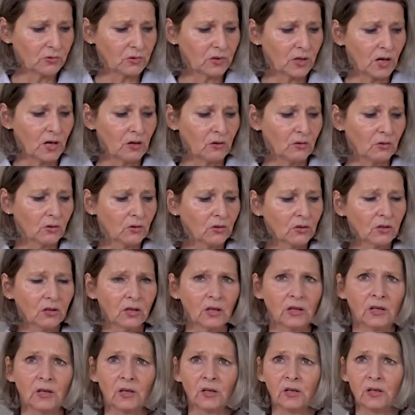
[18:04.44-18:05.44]
and with a
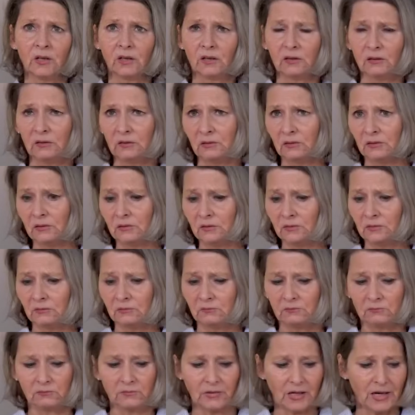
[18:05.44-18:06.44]
very good
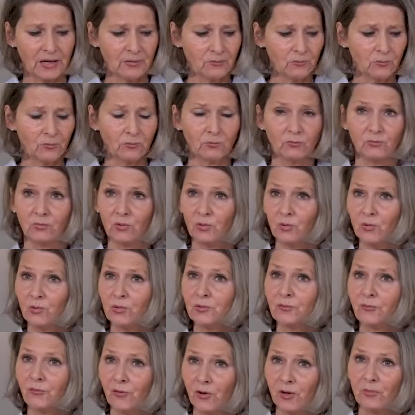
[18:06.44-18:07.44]
and
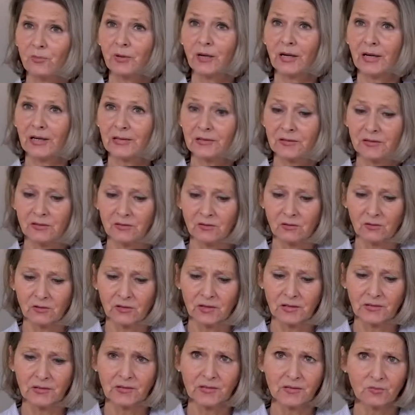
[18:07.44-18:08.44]
also a well prepared
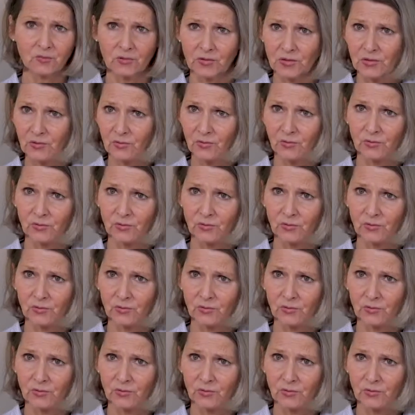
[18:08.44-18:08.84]
organism